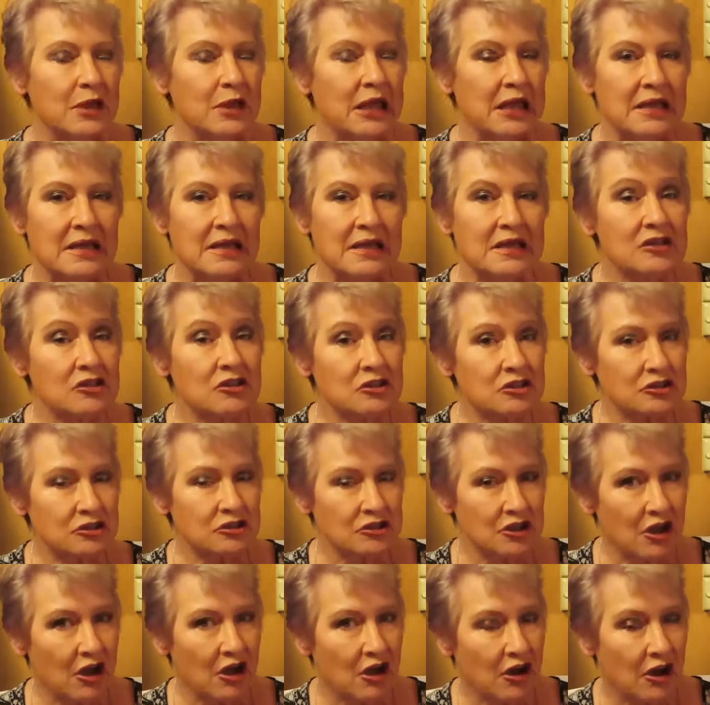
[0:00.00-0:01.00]
But each
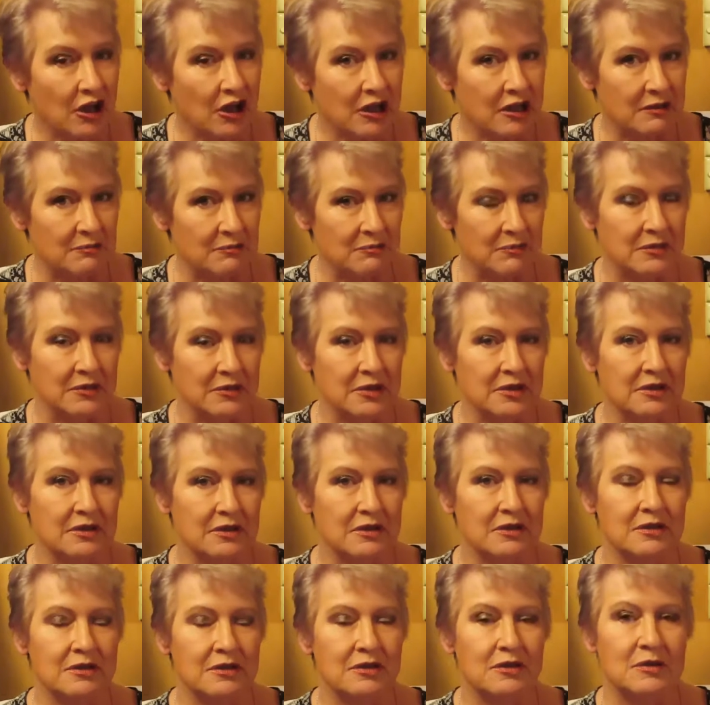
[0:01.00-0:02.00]
time
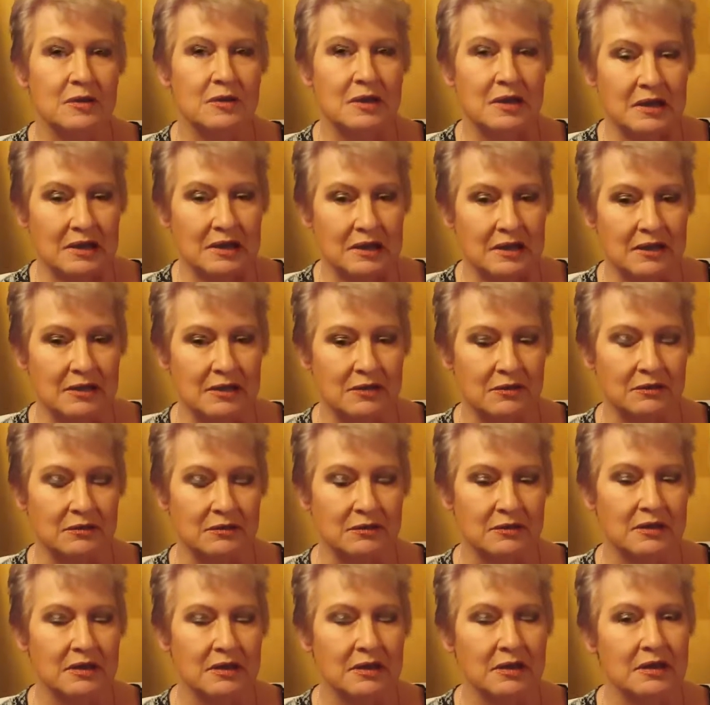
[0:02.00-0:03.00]
you
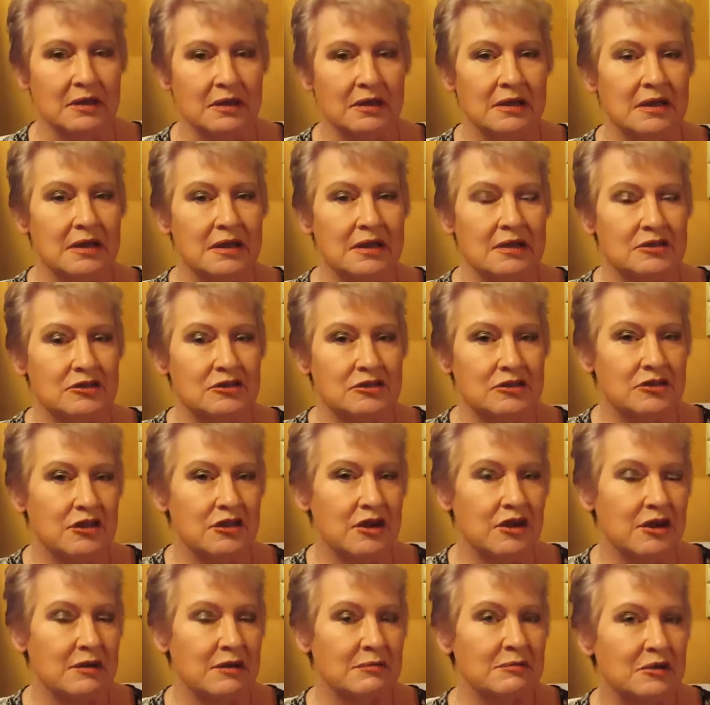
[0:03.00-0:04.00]
heal, each
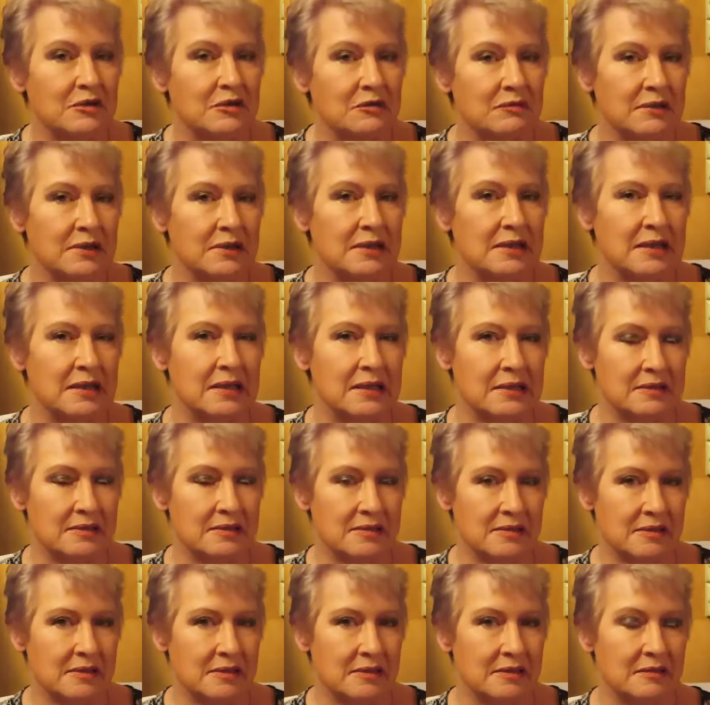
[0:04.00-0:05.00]
time you
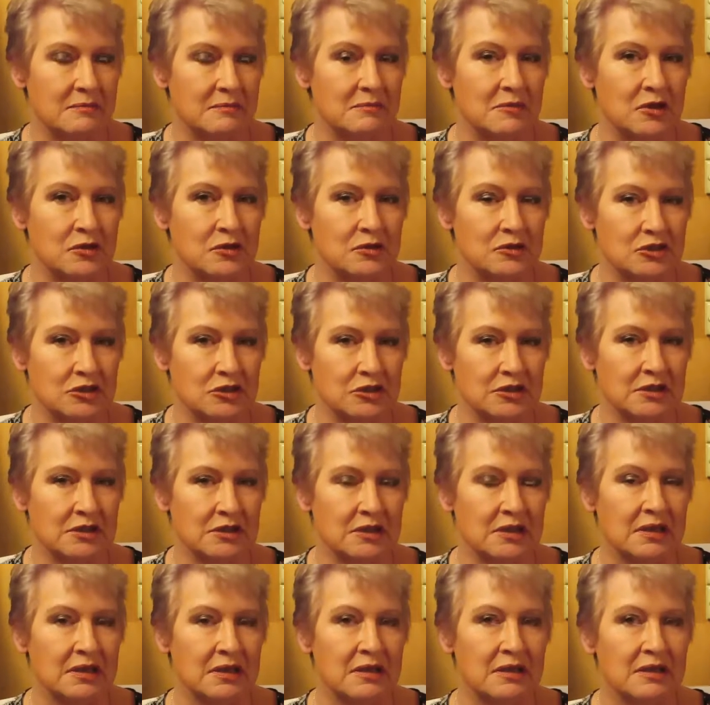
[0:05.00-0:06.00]
release an
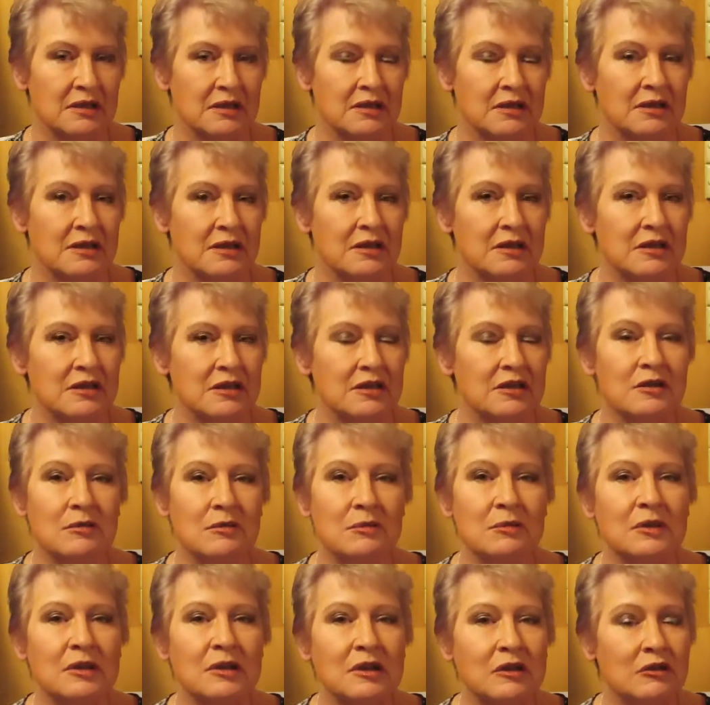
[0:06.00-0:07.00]
emotion,
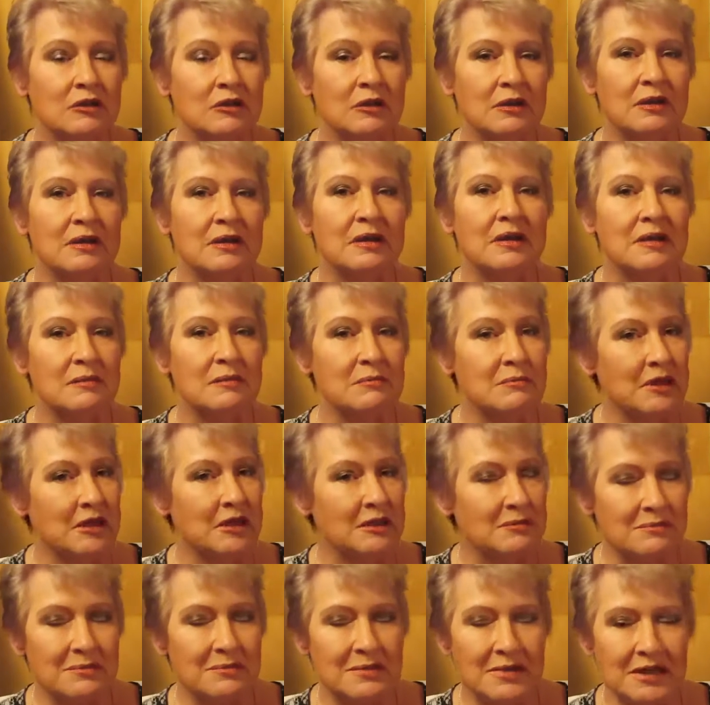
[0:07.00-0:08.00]
you will
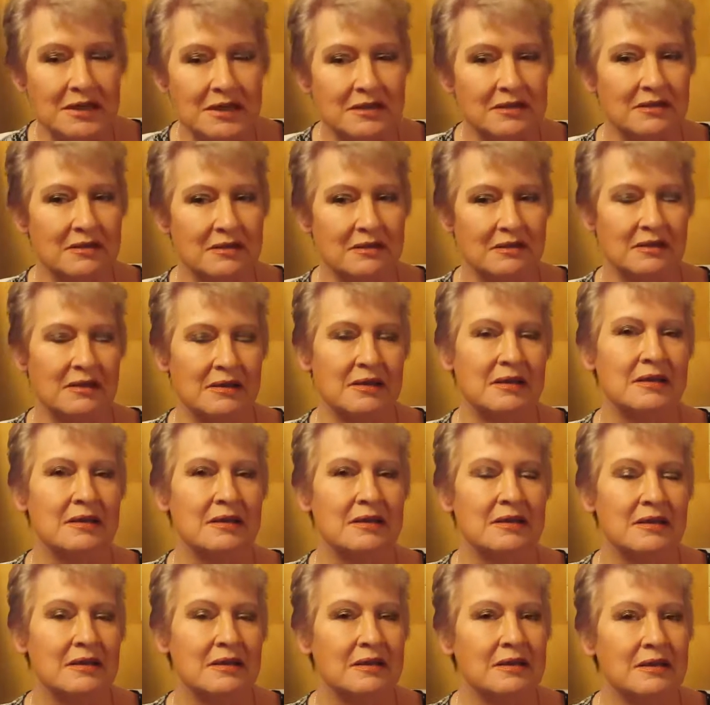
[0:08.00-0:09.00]

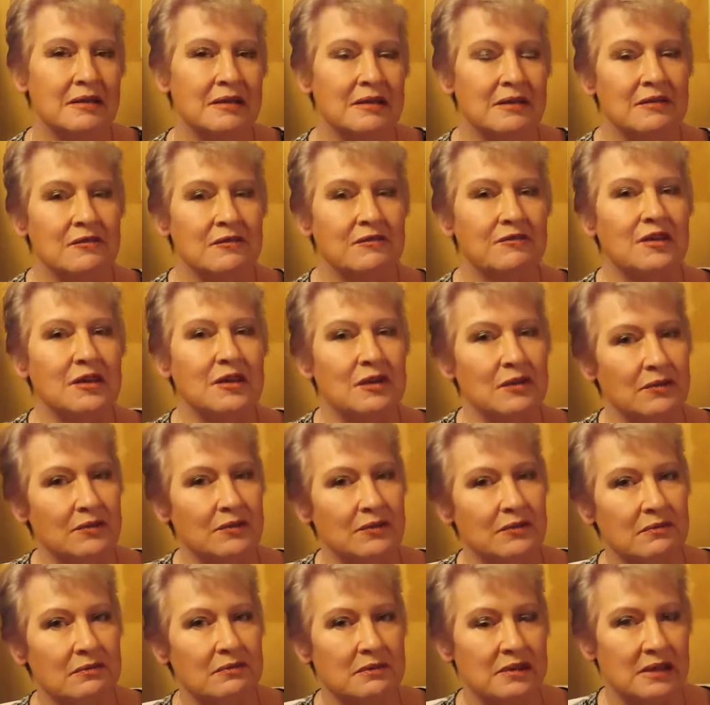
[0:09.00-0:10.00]
immediately feel
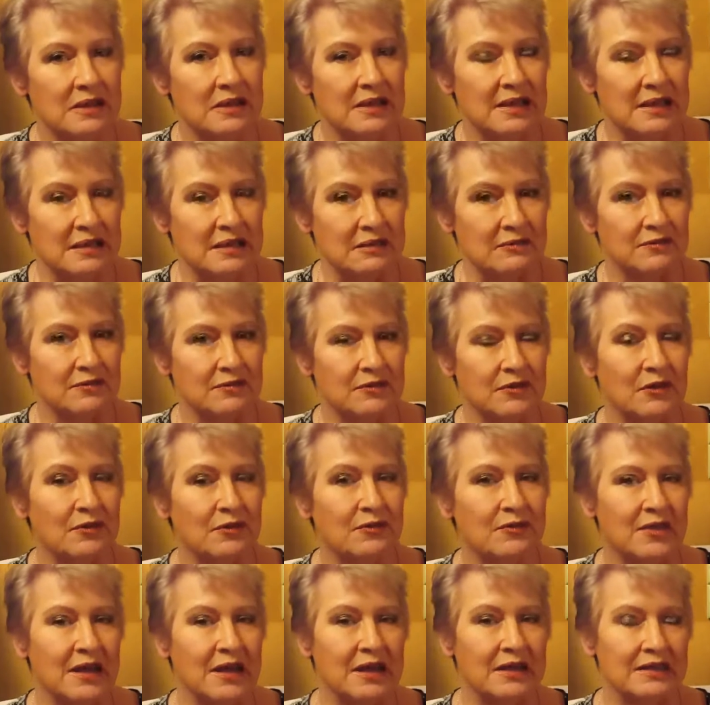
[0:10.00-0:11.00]
the relief
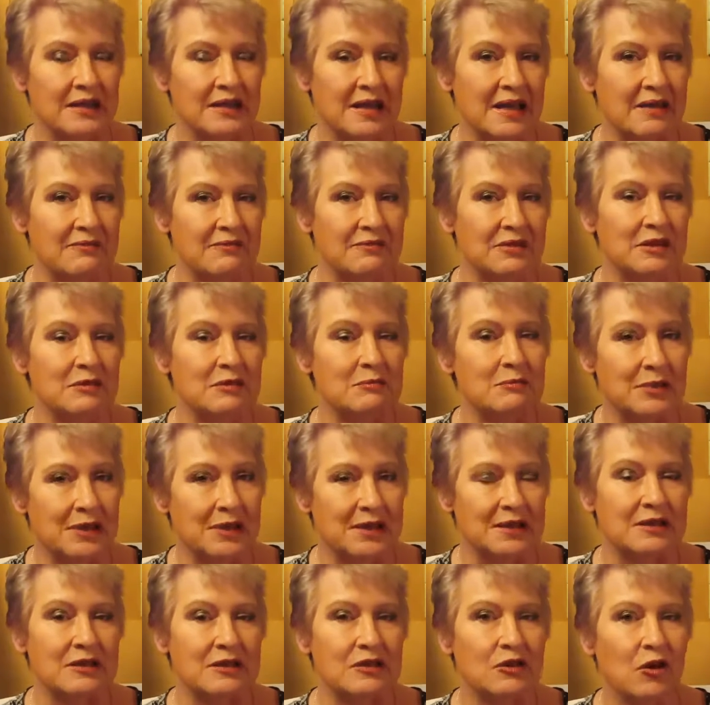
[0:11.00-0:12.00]
of that having
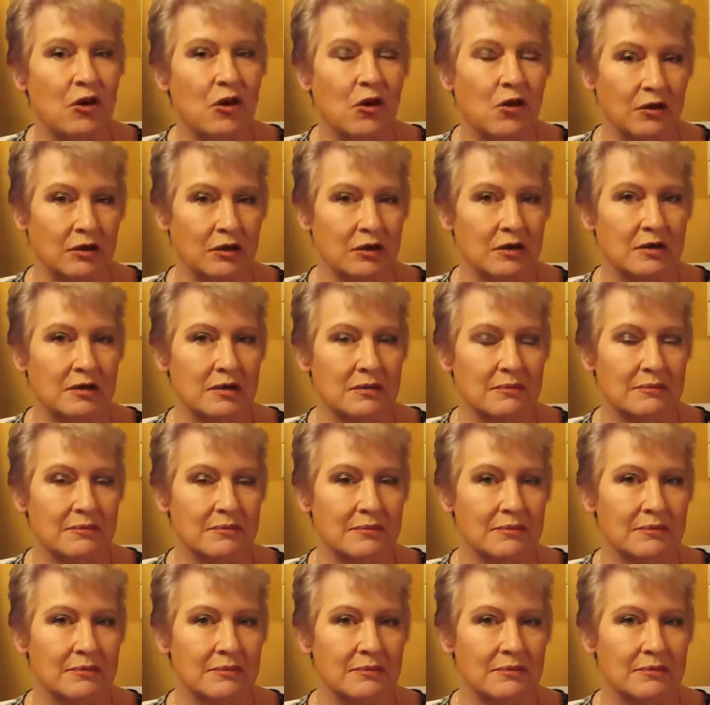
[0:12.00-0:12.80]
been gone.